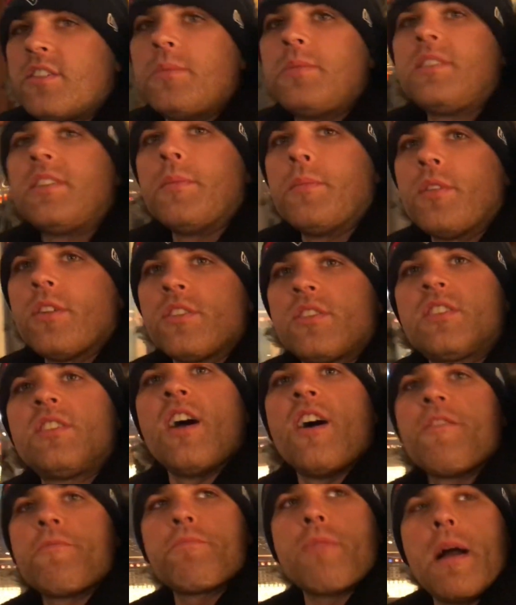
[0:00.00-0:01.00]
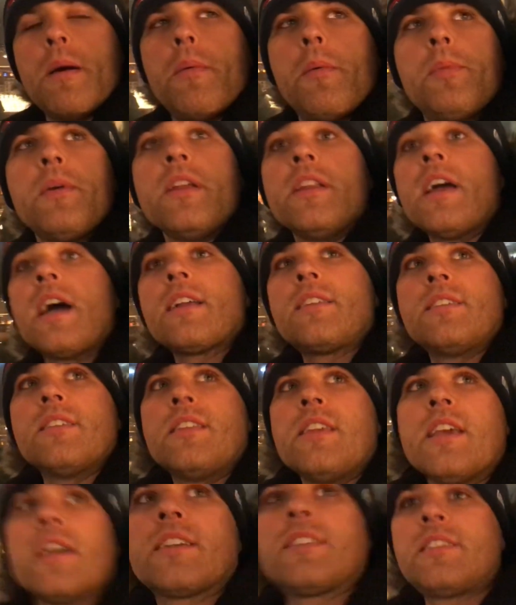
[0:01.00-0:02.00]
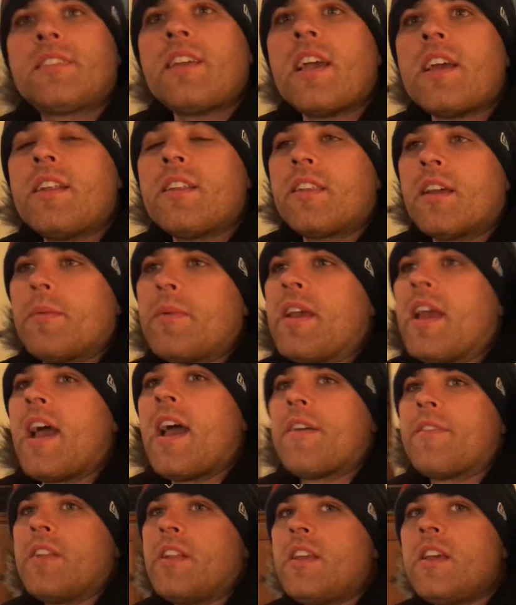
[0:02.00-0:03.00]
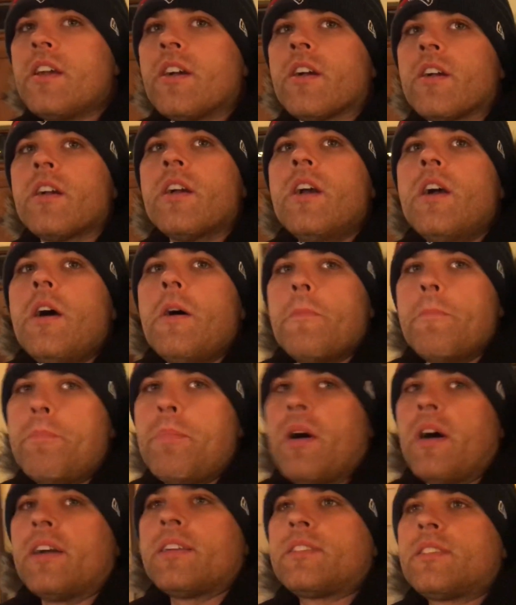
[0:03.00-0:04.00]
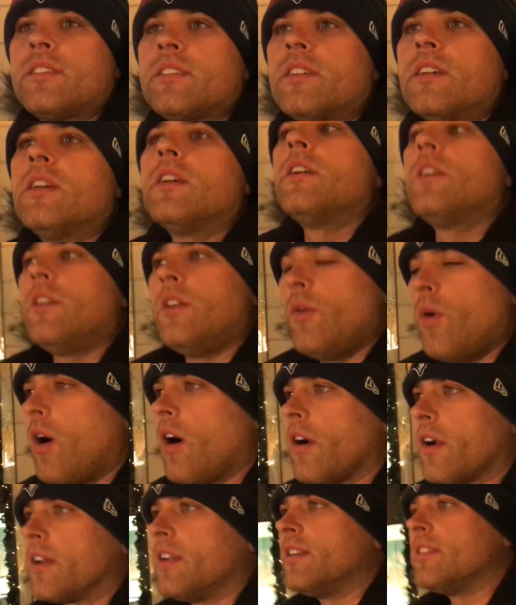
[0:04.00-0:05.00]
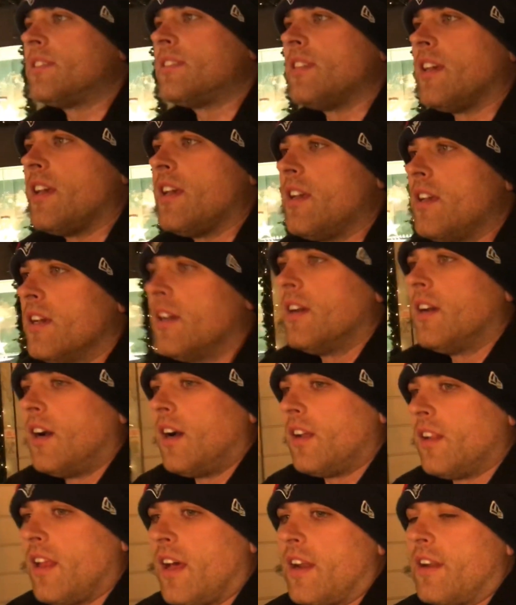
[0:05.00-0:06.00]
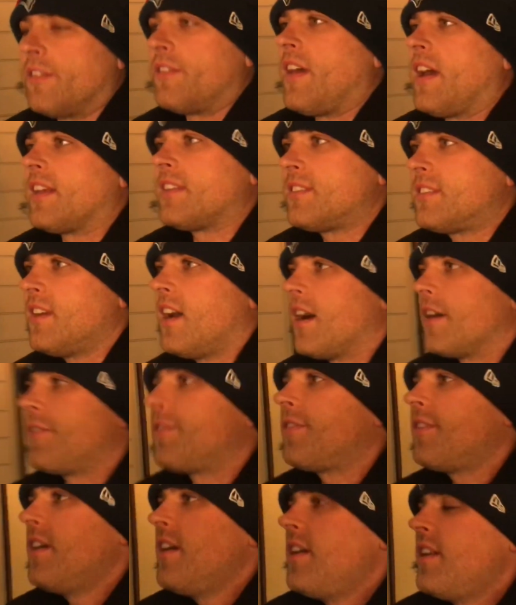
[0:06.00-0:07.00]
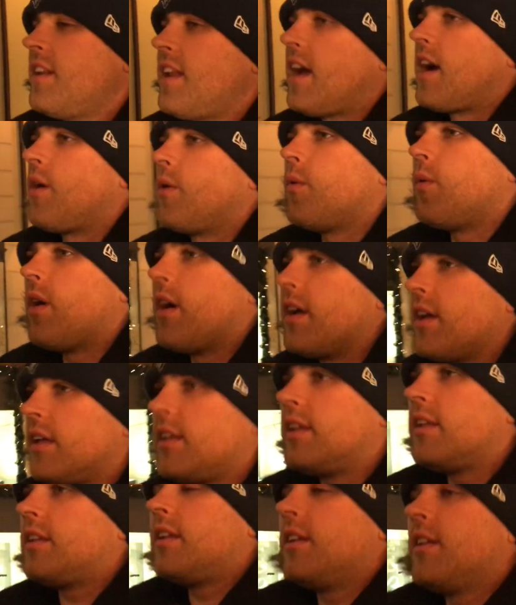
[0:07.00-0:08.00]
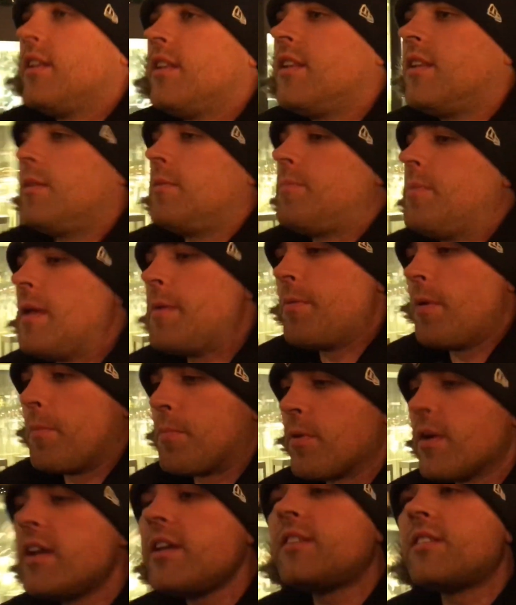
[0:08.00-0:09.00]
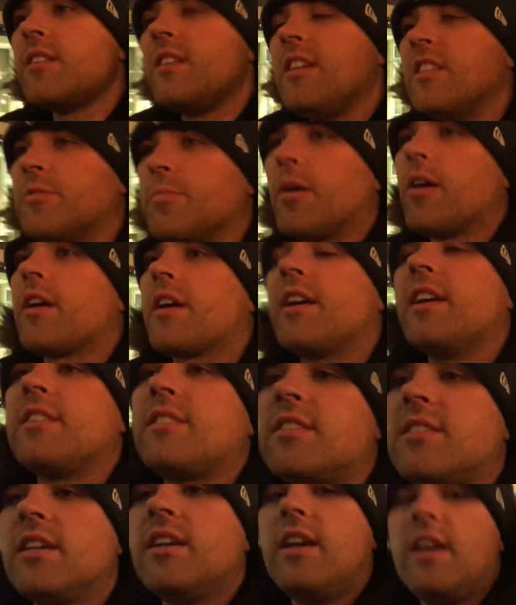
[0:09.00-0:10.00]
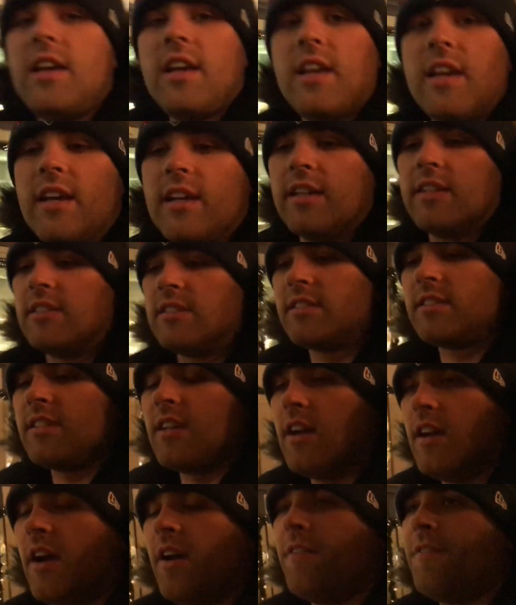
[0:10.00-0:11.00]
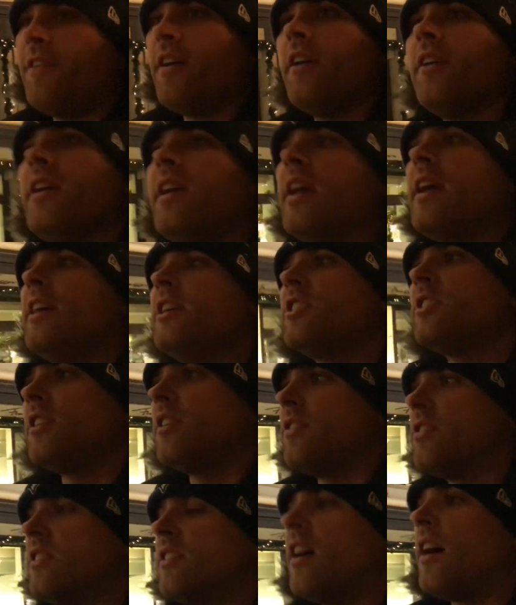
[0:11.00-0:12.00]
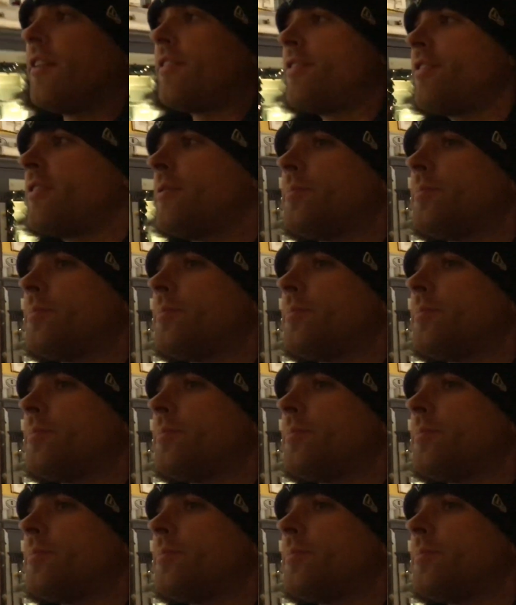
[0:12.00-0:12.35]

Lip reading: similar stuff. Probably not to the extent that we have it here, but you are going to see a lot of that stuff. Now, what people bring to these markets is a variation of stuff.